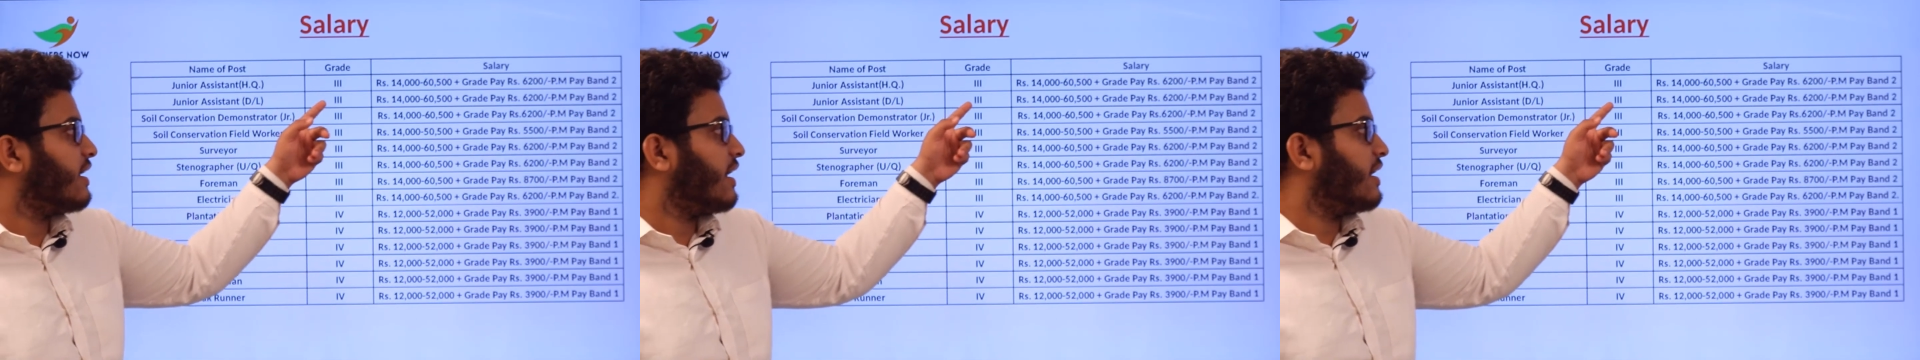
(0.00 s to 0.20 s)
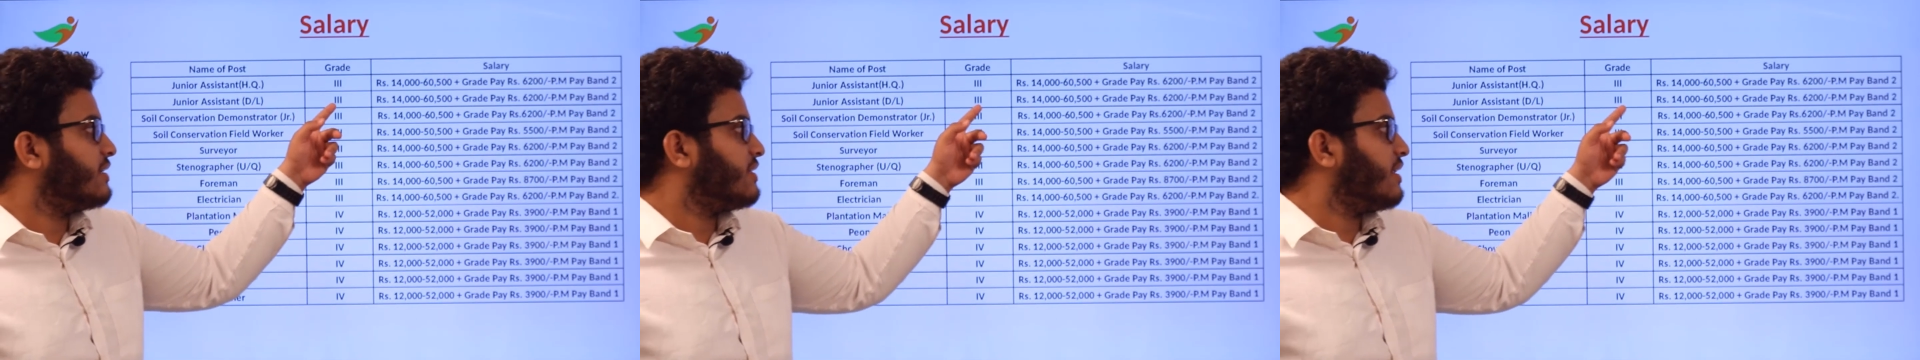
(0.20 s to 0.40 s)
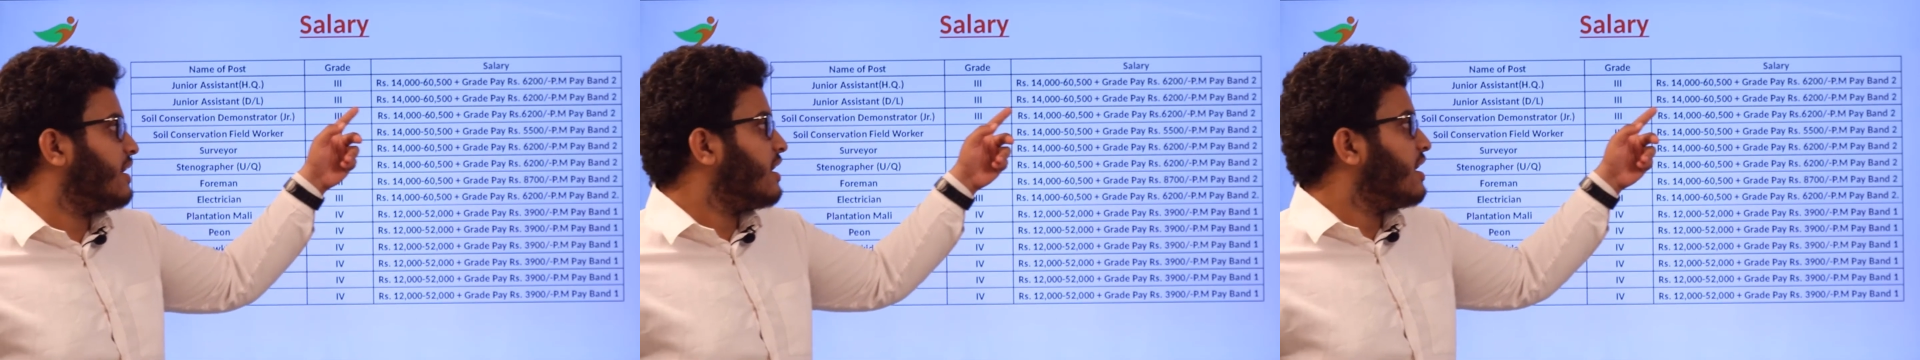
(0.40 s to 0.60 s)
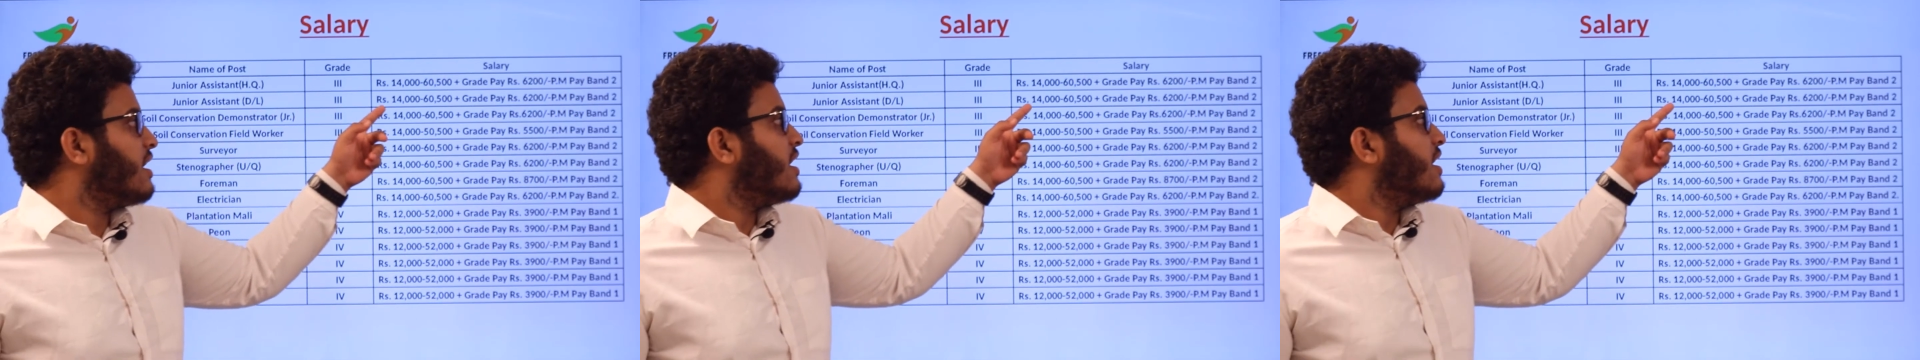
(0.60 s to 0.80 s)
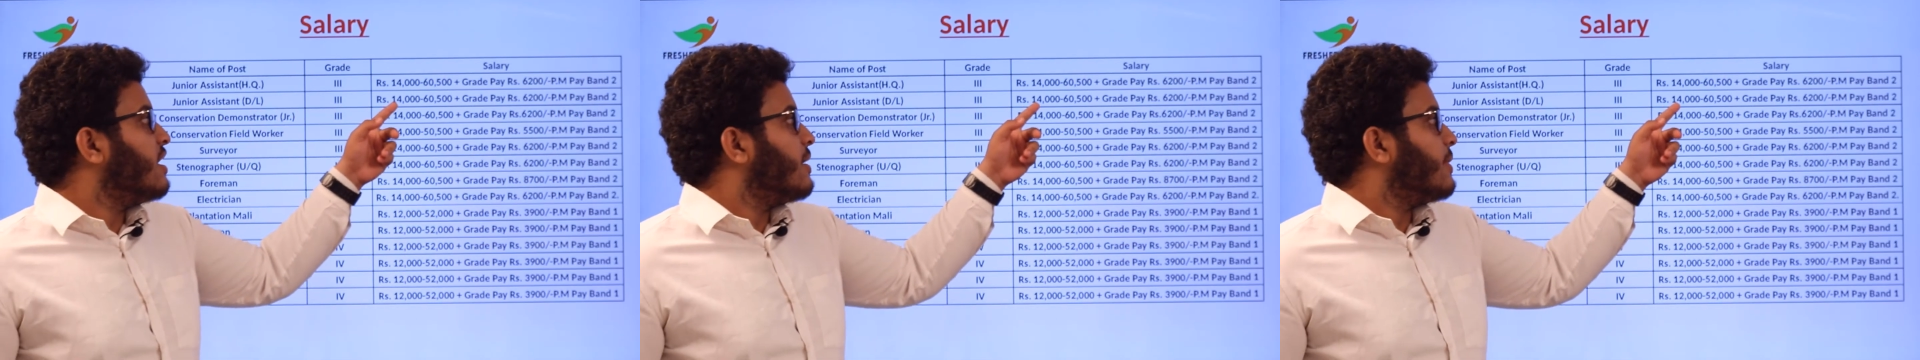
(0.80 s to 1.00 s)
Grade three,
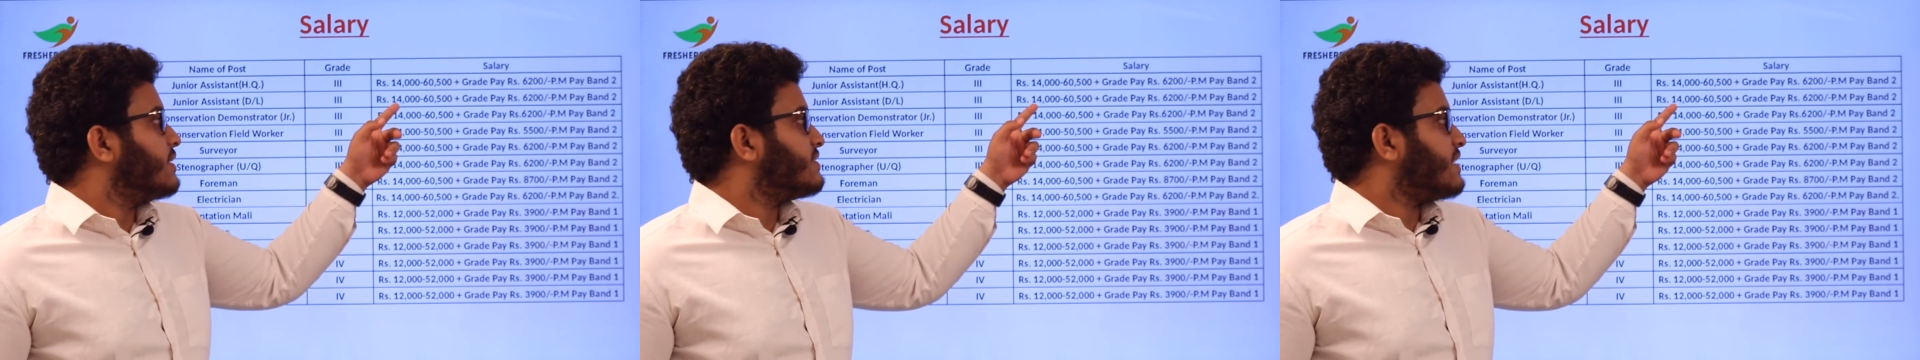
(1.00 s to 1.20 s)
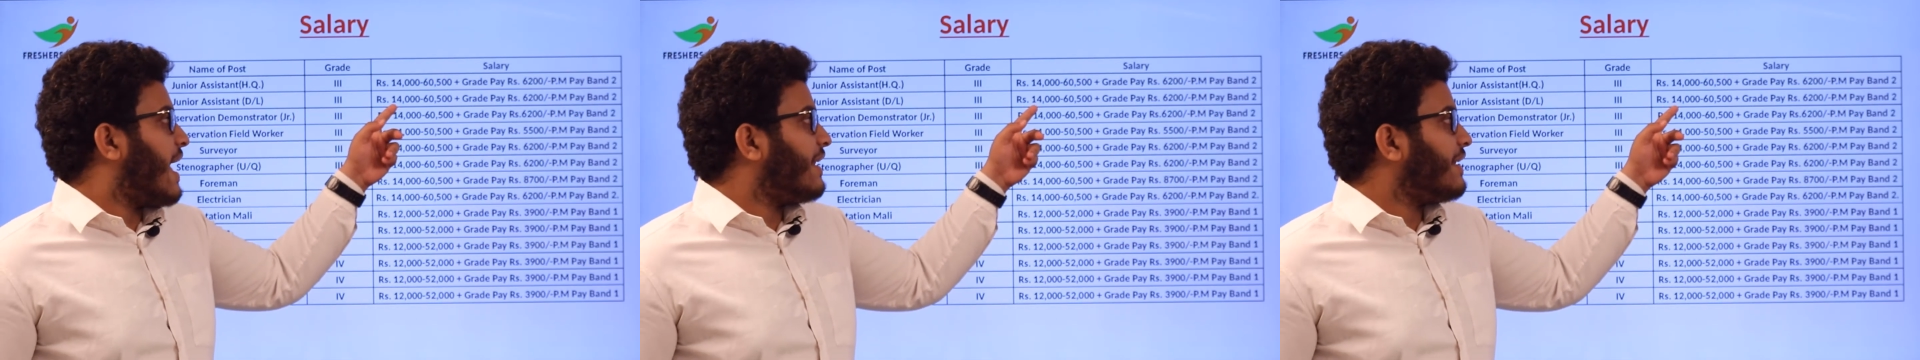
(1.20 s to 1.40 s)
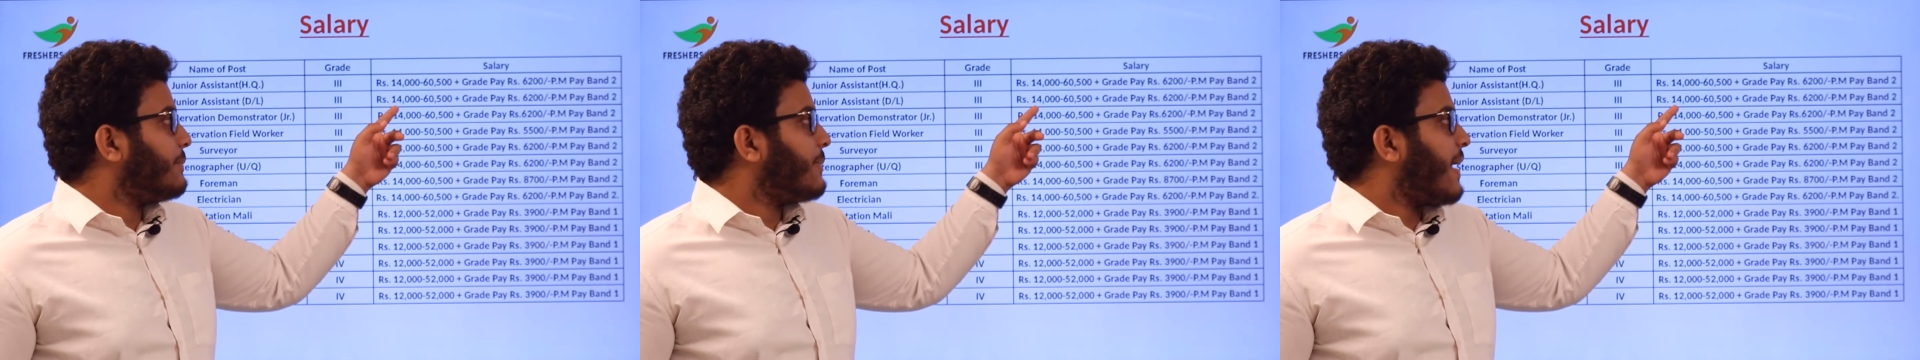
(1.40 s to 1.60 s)
the salary